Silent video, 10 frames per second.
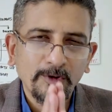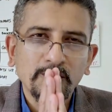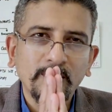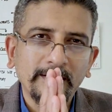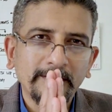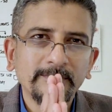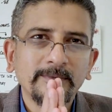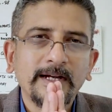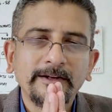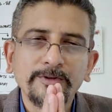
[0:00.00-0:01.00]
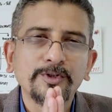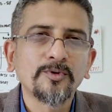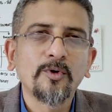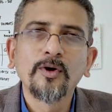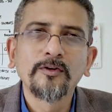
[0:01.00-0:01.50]
Most welcome. I
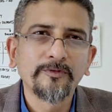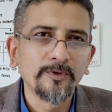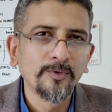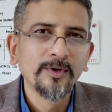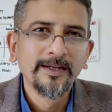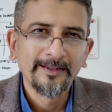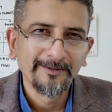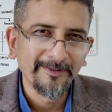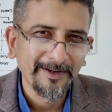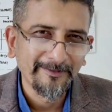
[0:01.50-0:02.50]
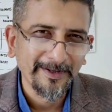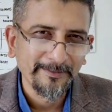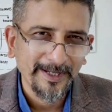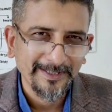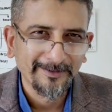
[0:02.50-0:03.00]
wish all of you the very, very
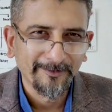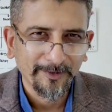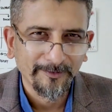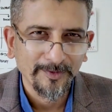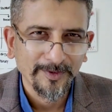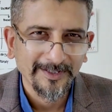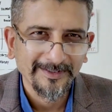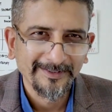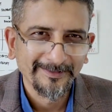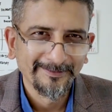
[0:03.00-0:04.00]
best for your futures.